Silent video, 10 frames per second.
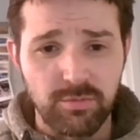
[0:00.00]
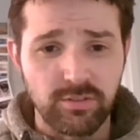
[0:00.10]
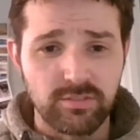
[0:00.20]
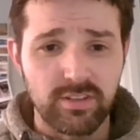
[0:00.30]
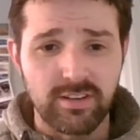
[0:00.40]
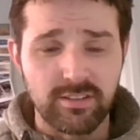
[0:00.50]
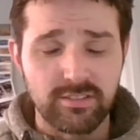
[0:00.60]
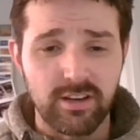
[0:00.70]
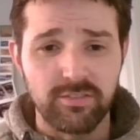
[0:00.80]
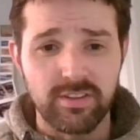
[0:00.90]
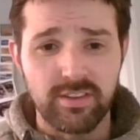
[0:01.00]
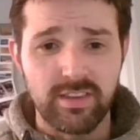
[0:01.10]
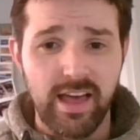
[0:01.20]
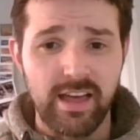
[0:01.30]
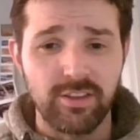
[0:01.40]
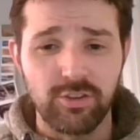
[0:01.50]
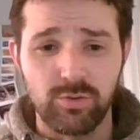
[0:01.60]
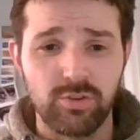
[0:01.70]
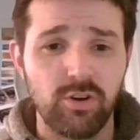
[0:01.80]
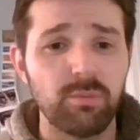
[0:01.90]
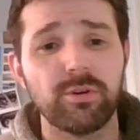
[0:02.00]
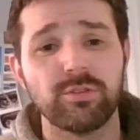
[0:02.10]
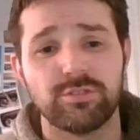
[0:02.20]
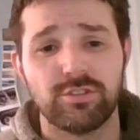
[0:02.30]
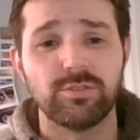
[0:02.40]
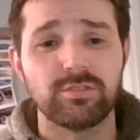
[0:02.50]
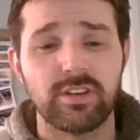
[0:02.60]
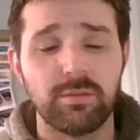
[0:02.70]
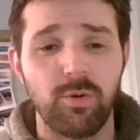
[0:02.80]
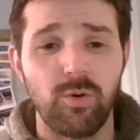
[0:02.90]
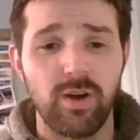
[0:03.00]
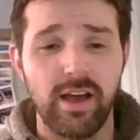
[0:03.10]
you'll suddenly discover that you're not a poor student anymore,